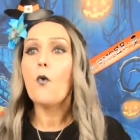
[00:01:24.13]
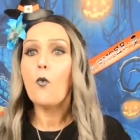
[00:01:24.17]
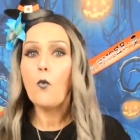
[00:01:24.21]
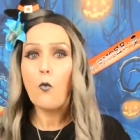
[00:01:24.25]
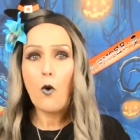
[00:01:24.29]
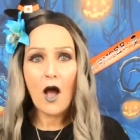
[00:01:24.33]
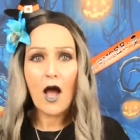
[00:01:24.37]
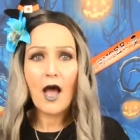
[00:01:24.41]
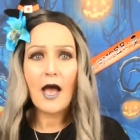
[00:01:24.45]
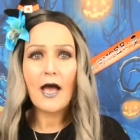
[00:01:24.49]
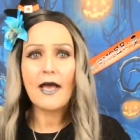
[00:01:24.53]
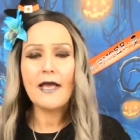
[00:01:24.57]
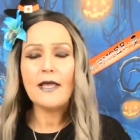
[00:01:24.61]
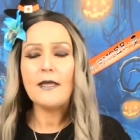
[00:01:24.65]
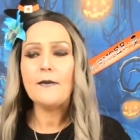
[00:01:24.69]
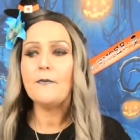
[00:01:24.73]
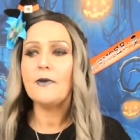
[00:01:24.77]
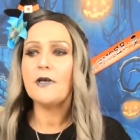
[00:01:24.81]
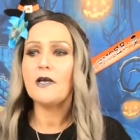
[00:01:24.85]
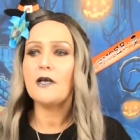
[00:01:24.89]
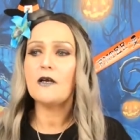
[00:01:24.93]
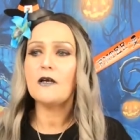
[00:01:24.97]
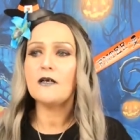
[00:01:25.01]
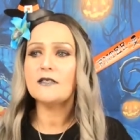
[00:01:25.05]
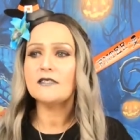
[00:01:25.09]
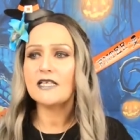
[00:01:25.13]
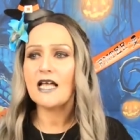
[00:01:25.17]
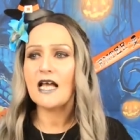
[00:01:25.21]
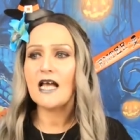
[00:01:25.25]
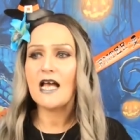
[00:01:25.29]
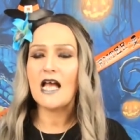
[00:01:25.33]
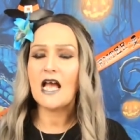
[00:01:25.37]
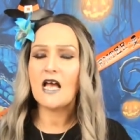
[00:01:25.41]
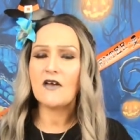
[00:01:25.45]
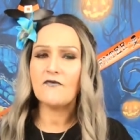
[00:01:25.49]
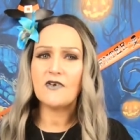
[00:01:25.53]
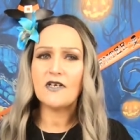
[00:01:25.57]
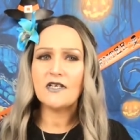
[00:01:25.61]
why, because I
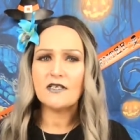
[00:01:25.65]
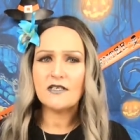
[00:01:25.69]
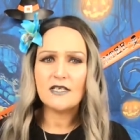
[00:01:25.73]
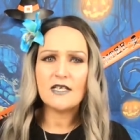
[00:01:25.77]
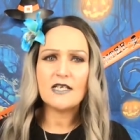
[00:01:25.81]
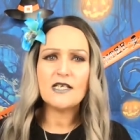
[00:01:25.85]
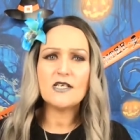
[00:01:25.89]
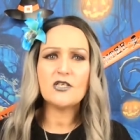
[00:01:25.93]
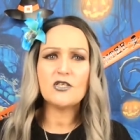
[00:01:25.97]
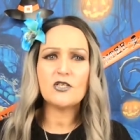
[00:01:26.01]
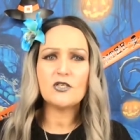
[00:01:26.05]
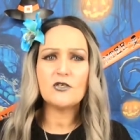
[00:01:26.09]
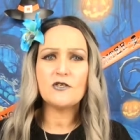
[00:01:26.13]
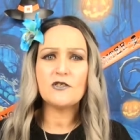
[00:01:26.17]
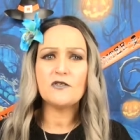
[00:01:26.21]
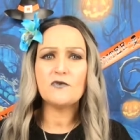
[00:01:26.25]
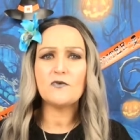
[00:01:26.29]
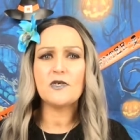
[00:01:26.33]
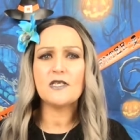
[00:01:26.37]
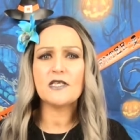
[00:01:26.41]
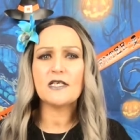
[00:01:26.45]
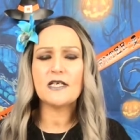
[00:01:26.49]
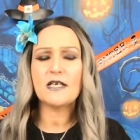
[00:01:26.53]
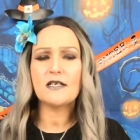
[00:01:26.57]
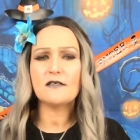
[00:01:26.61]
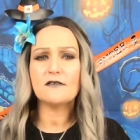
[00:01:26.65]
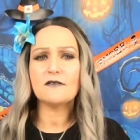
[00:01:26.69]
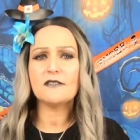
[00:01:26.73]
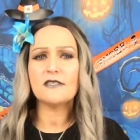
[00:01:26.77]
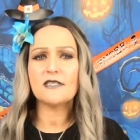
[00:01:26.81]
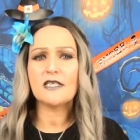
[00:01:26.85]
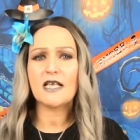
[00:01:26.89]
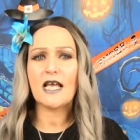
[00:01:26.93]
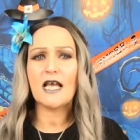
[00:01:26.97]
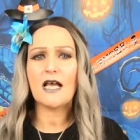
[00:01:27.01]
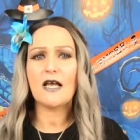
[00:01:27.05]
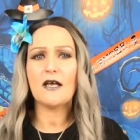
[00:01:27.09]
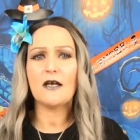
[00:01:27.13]
have had issues with
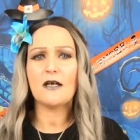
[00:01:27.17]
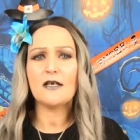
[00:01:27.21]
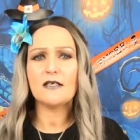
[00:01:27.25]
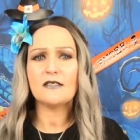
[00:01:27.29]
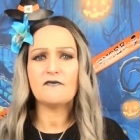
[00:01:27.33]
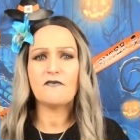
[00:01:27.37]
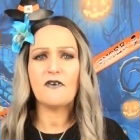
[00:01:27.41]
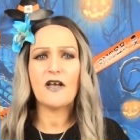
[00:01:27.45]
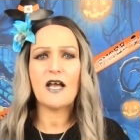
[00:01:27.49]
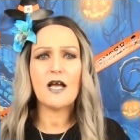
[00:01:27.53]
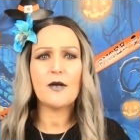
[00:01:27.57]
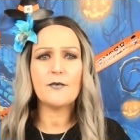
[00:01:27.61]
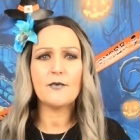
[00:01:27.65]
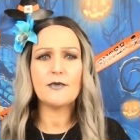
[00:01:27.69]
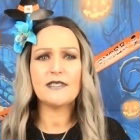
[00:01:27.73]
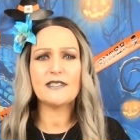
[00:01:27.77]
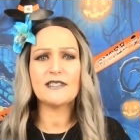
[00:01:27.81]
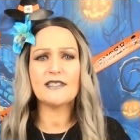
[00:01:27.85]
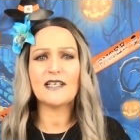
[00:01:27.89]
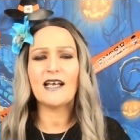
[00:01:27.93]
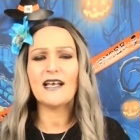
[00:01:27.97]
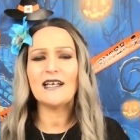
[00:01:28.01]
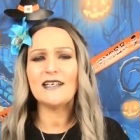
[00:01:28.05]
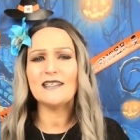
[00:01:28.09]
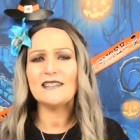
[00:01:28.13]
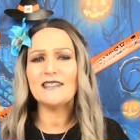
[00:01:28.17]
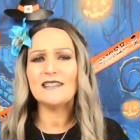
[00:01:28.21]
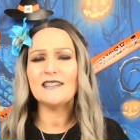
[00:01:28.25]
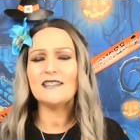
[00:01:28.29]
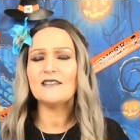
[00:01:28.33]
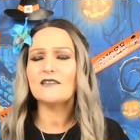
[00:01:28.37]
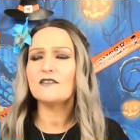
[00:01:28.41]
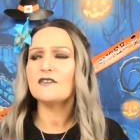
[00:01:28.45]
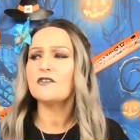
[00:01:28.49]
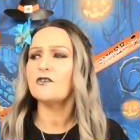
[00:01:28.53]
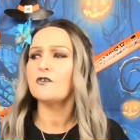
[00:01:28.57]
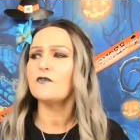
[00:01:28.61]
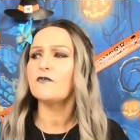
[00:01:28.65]
Killstar as far as sizes
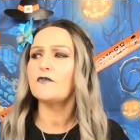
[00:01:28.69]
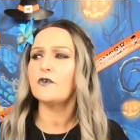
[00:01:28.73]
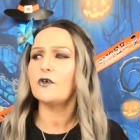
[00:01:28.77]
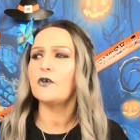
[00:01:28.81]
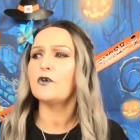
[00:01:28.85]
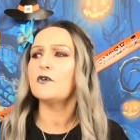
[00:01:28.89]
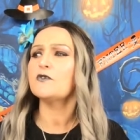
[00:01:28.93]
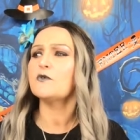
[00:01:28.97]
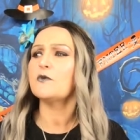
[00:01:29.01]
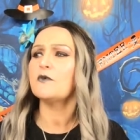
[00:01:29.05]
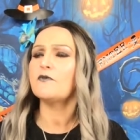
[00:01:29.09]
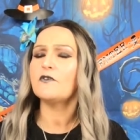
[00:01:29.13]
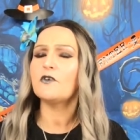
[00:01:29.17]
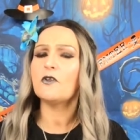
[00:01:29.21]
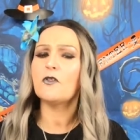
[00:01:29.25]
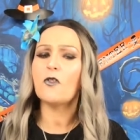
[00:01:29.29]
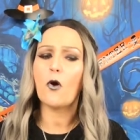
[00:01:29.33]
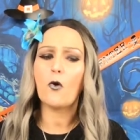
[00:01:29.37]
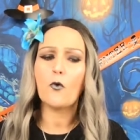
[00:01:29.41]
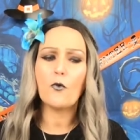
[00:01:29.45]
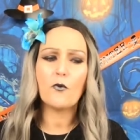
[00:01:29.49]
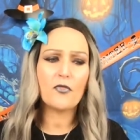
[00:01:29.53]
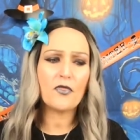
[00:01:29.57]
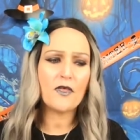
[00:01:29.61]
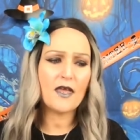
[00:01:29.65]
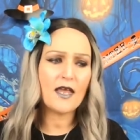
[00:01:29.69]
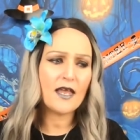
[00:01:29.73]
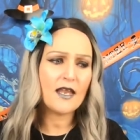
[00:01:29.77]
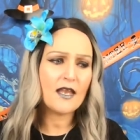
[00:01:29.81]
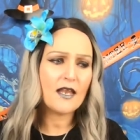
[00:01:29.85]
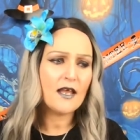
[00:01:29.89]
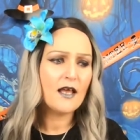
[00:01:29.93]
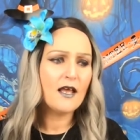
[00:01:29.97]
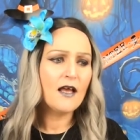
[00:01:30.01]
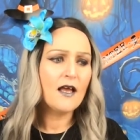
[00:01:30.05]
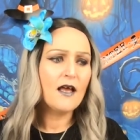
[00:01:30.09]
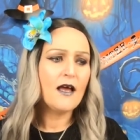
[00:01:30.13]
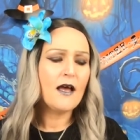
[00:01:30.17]
and stuff goes with clothing,
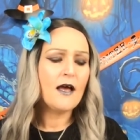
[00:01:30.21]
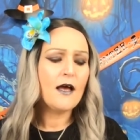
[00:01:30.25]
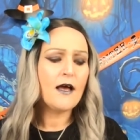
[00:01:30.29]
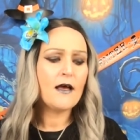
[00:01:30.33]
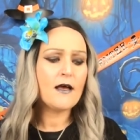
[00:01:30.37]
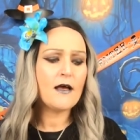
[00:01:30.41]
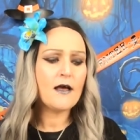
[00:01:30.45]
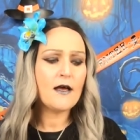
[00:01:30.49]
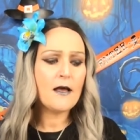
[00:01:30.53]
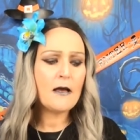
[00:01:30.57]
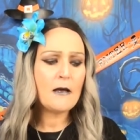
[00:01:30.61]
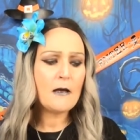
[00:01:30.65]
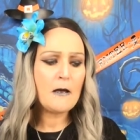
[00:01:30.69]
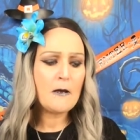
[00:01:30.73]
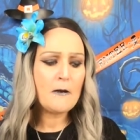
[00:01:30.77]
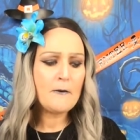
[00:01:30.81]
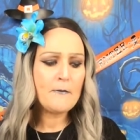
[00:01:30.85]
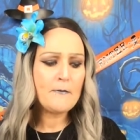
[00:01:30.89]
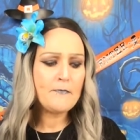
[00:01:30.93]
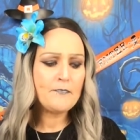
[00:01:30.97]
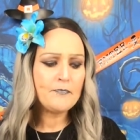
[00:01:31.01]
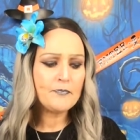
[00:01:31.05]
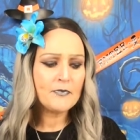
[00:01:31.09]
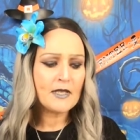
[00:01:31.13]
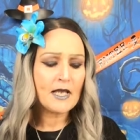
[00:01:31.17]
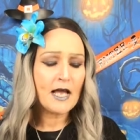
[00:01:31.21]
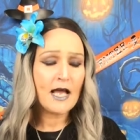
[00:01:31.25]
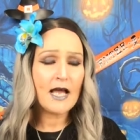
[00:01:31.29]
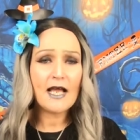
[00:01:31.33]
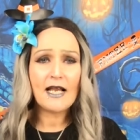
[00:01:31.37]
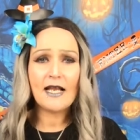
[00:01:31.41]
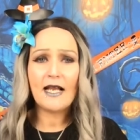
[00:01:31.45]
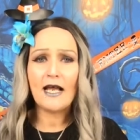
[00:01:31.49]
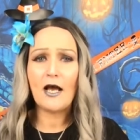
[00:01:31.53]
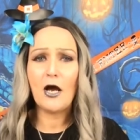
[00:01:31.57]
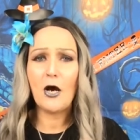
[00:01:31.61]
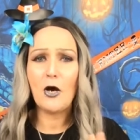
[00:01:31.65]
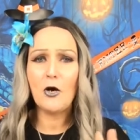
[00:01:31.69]
um
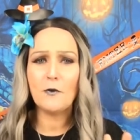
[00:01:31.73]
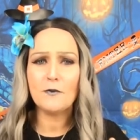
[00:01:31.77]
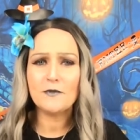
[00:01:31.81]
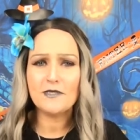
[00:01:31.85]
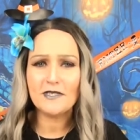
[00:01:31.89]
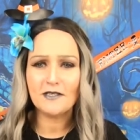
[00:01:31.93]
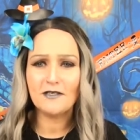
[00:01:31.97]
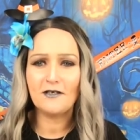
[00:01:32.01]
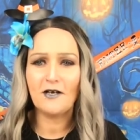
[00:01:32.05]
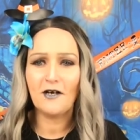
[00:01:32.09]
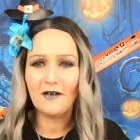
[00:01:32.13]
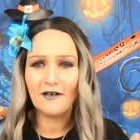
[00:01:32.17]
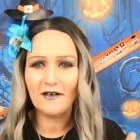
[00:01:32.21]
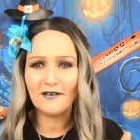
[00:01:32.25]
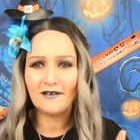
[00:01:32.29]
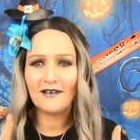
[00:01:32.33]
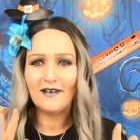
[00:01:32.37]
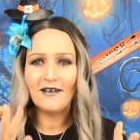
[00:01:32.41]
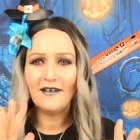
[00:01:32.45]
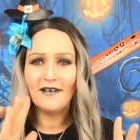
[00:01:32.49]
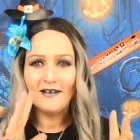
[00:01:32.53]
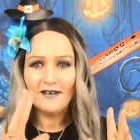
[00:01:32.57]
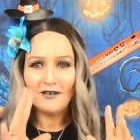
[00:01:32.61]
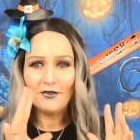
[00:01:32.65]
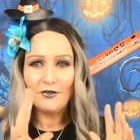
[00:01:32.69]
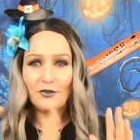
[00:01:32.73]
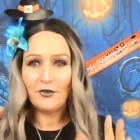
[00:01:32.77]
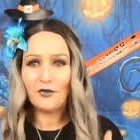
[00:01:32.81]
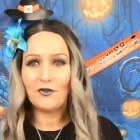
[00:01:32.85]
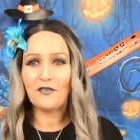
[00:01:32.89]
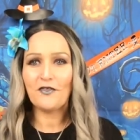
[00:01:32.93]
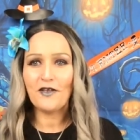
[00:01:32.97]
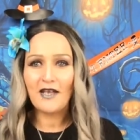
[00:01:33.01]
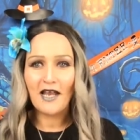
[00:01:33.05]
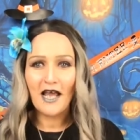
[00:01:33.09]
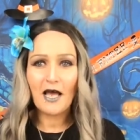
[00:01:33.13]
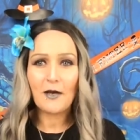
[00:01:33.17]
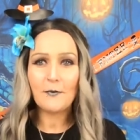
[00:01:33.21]
and I hope to God
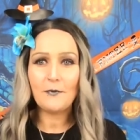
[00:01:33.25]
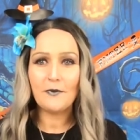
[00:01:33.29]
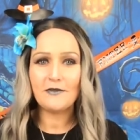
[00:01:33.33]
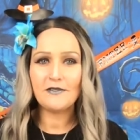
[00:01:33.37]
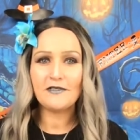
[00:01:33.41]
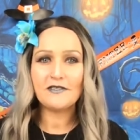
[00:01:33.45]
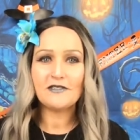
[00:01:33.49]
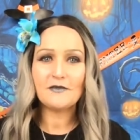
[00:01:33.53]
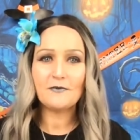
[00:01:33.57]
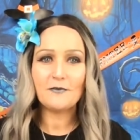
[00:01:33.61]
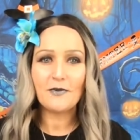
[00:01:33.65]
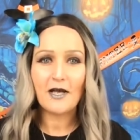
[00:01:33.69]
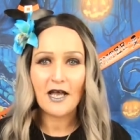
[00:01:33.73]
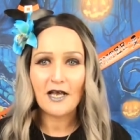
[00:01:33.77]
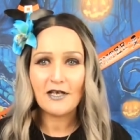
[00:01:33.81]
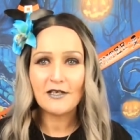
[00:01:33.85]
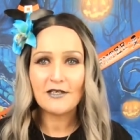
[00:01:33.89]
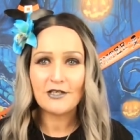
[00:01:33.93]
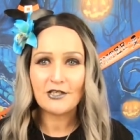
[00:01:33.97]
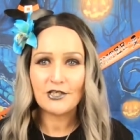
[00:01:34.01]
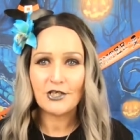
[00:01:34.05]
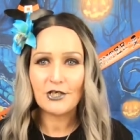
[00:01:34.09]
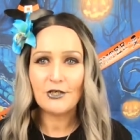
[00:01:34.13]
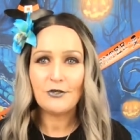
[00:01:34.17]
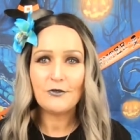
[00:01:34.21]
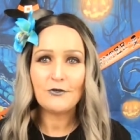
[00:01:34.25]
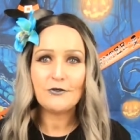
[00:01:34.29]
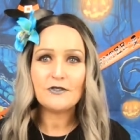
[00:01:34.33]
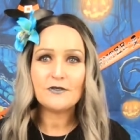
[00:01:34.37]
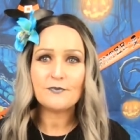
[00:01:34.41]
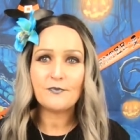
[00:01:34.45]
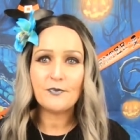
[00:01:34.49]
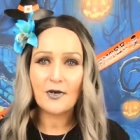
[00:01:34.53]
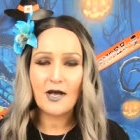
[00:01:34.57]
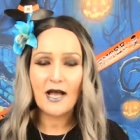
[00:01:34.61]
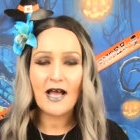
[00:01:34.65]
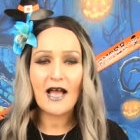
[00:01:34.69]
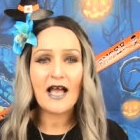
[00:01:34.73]
nothing happens to my shoes,
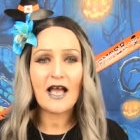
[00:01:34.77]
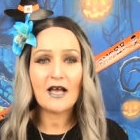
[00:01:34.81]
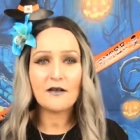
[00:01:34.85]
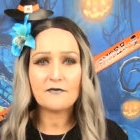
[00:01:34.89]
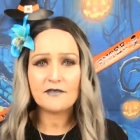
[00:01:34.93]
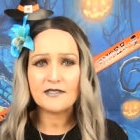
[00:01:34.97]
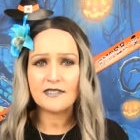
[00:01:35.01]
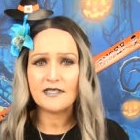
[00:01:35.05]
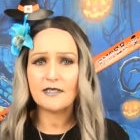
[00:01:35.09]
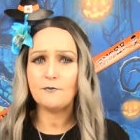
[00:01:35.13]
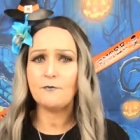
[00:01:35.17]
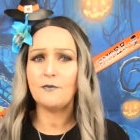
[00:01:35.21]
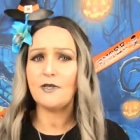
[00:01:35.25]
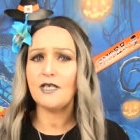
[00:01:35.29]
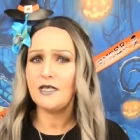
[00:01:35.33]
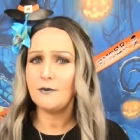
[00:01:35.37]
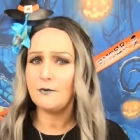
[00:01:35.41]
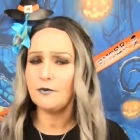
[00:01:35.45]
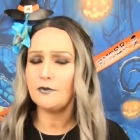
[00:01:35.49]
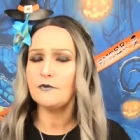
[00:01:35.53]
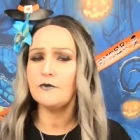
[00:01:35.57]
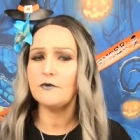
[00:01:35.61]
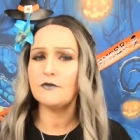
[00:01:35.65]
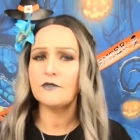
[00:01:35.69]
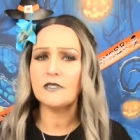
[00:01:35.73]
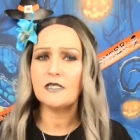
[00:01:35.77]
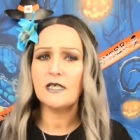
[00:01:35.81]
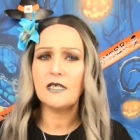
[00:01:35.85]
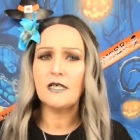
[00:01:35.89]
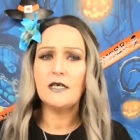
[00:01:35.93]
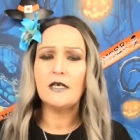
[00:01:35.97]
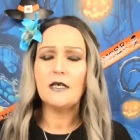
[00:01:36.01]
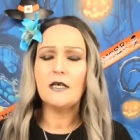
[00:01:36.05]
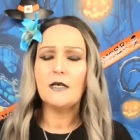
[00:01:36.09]
but I have seen people's